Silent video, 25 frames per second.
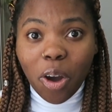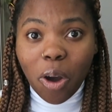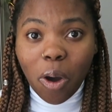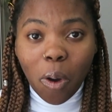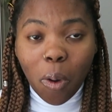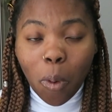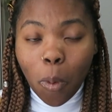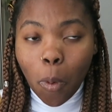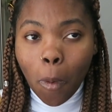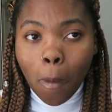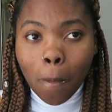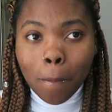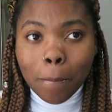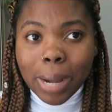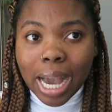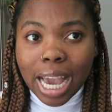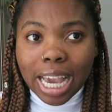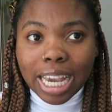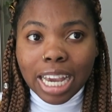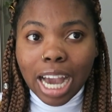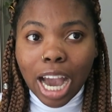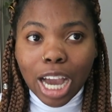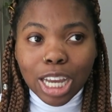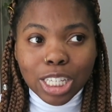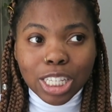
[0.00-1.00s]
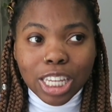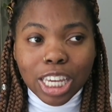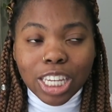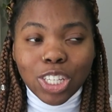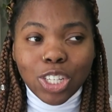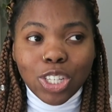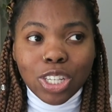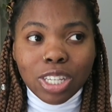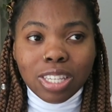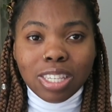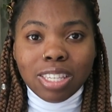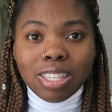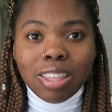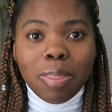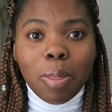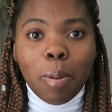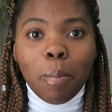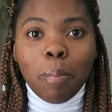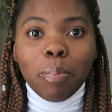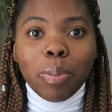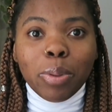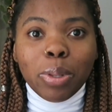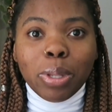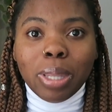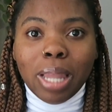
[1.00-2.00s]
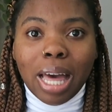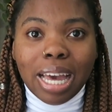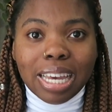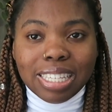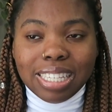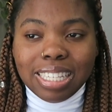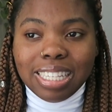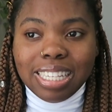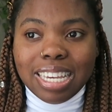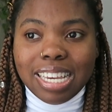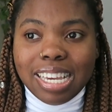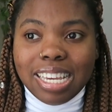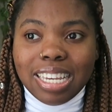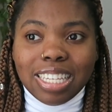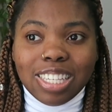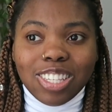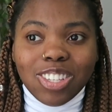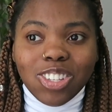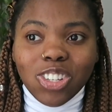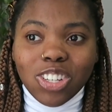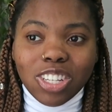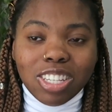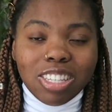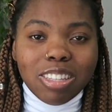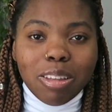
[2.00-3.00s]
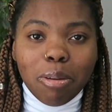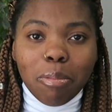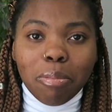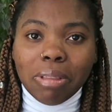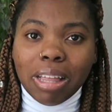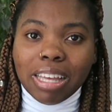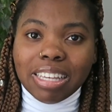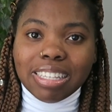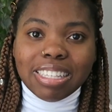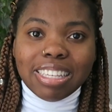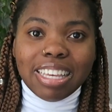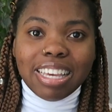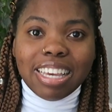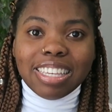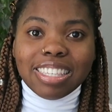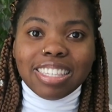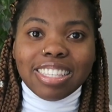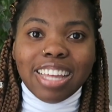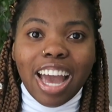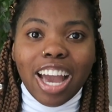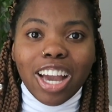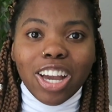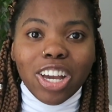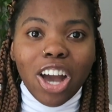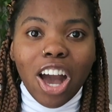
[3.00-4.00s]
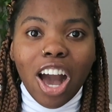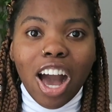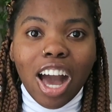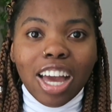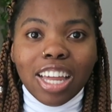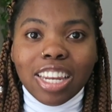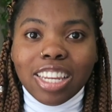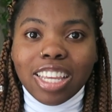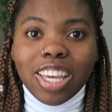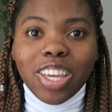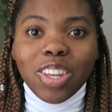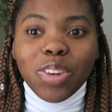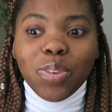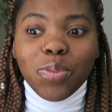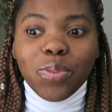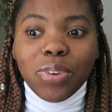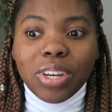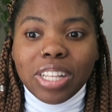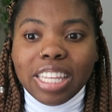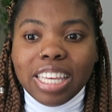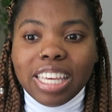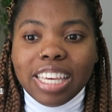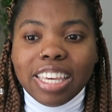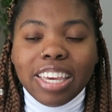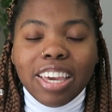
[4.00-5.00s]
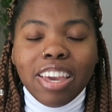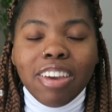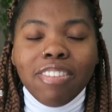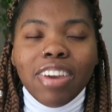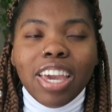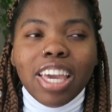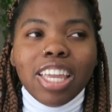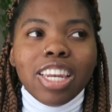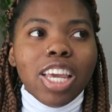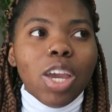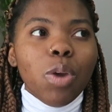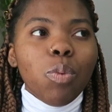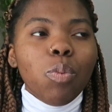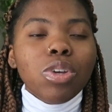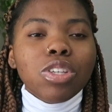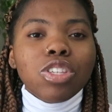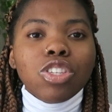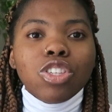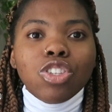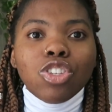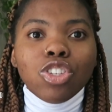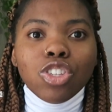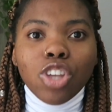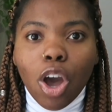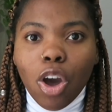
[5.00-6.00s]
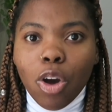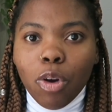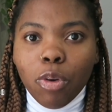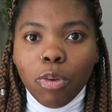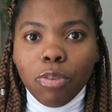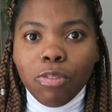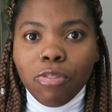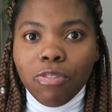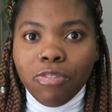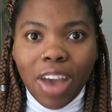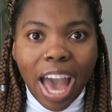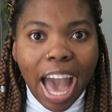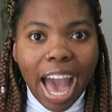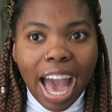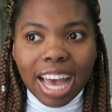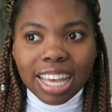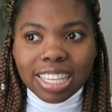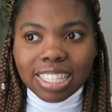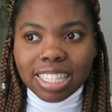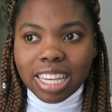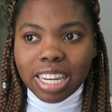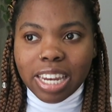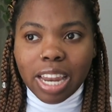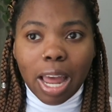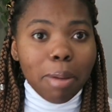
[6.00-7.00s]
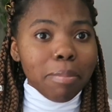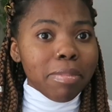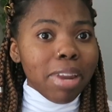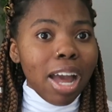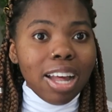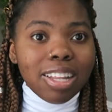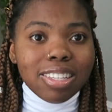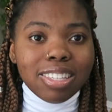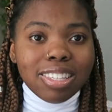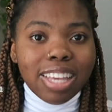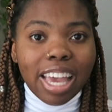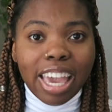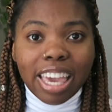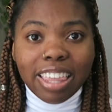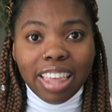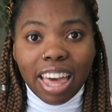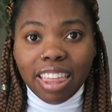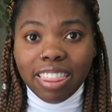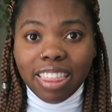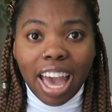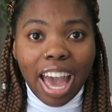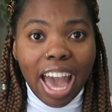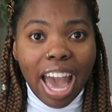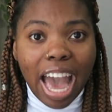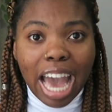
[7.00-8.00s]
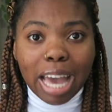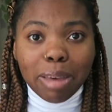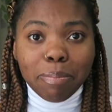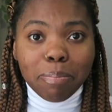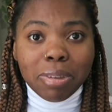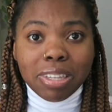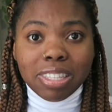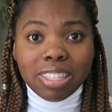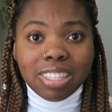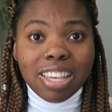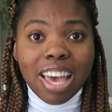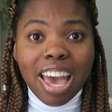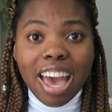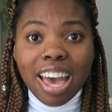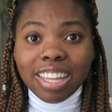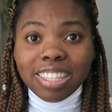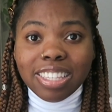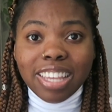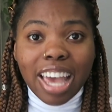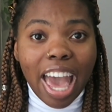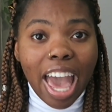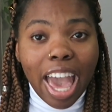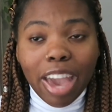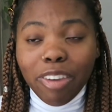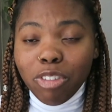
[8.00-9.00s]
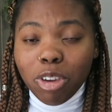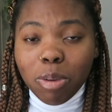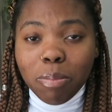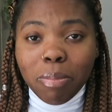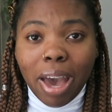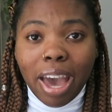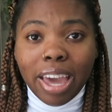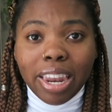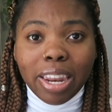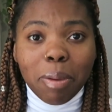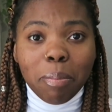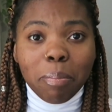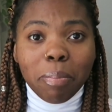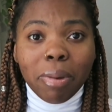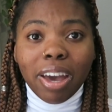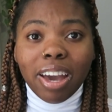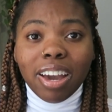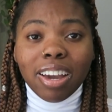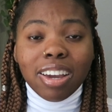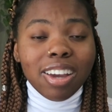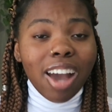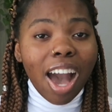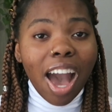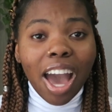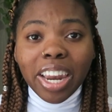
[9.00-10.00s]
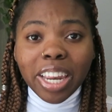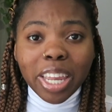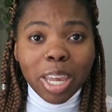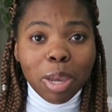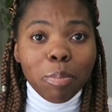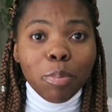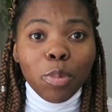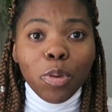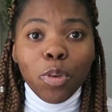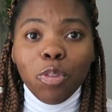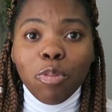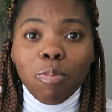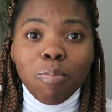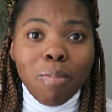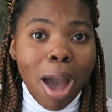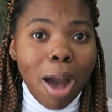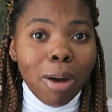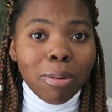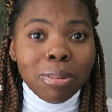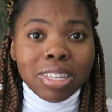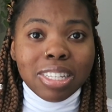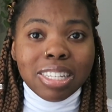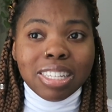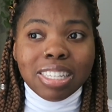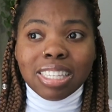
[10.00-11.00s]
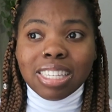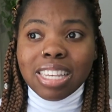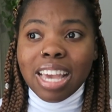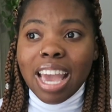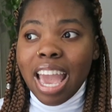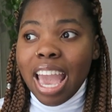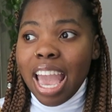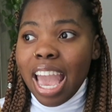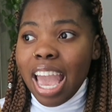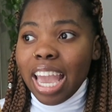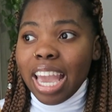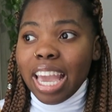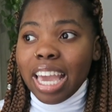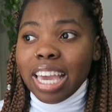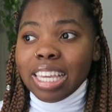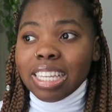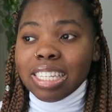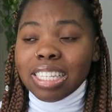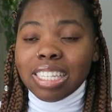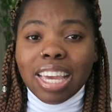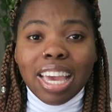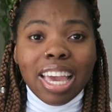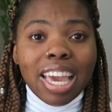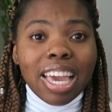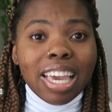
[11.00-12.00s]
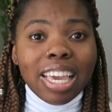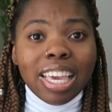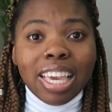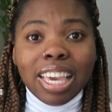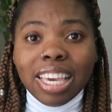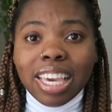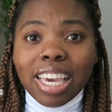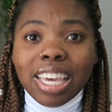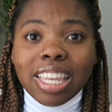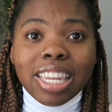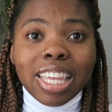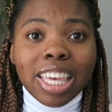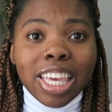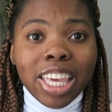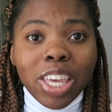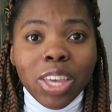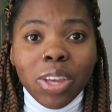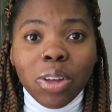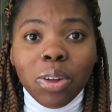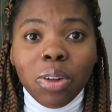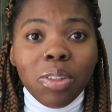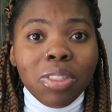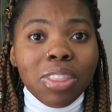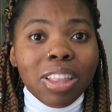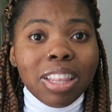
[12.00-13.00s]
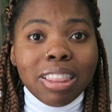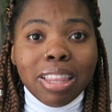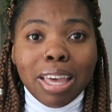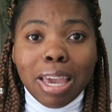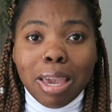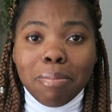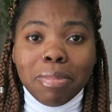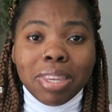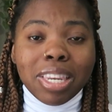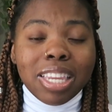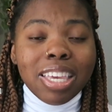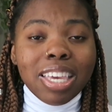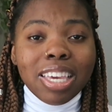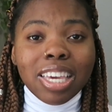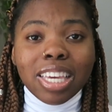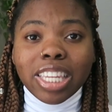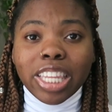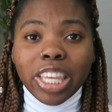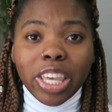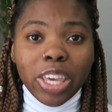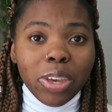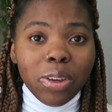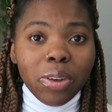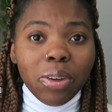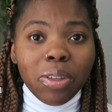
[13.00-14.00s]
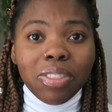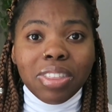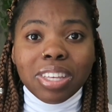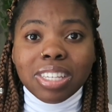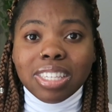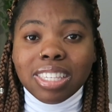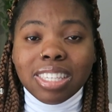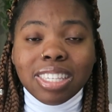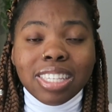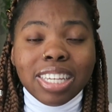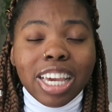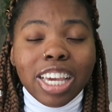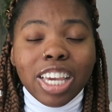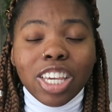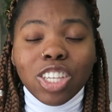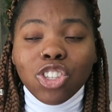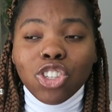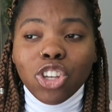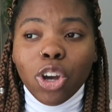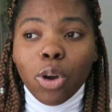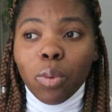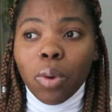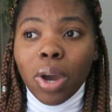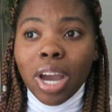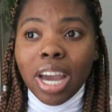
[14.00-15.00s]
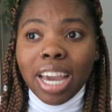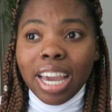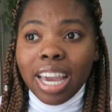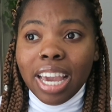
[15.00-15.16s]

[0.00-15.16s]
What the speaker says: oh my gosh, like just the blessings that God can really give. And it was so fast. And I'm not saying that that happens to everybody, but God can move mountains, and he can heal the lame, and he can heal the sick. So